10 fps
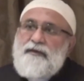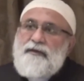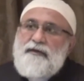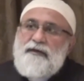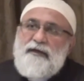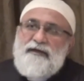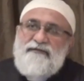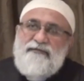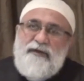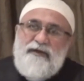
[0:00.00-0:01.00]
And
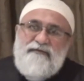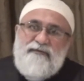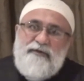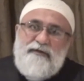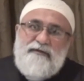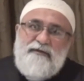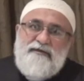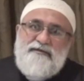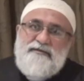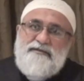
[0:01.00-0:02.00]
if we avoid
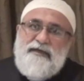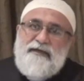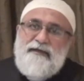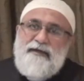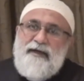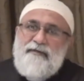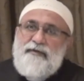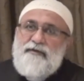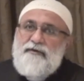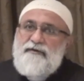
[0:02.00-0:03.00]
the satanic
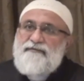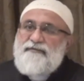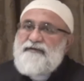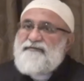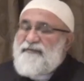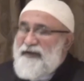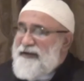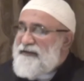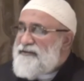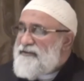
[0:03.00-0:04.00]
habit of
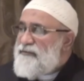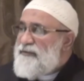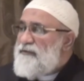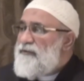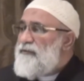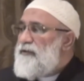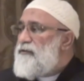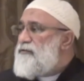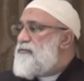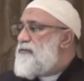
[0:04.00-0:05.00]
defiance, whatever we
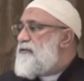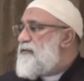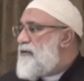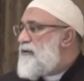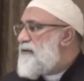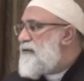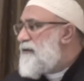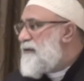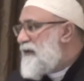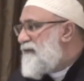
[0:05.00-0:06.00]
know to be wrong
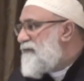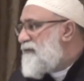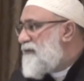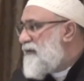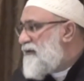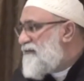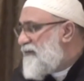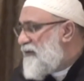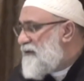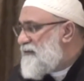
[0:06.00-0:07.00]
and
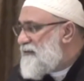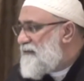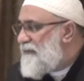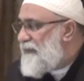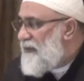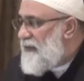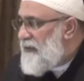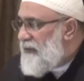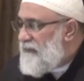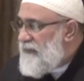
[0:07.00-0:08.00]
false,
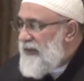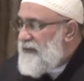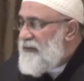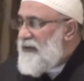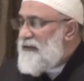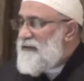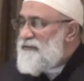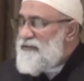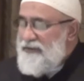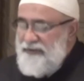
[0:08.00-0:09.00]
by the
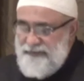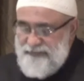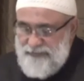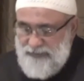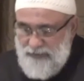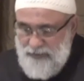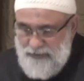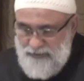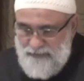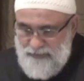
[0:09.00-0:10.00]
guidance of the
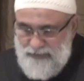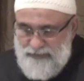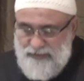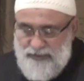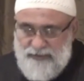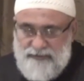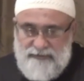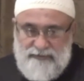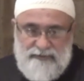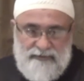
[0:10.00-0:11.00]
God-given intellect,
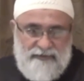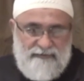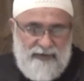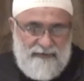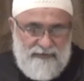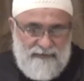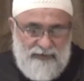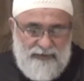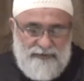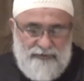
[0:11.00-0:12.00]
the divine
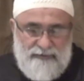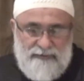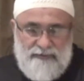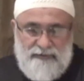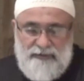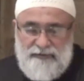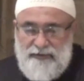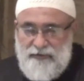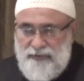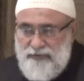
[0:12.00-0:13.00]
revelation, and
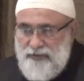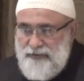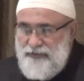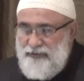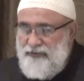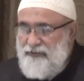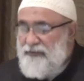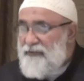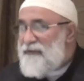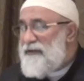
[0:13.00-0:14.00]
the human conscience,
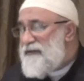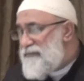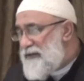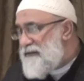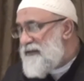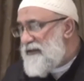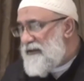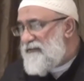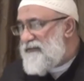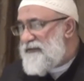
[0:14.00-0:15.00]
we don't commit that
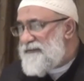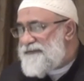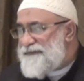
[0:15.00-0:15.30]
evil.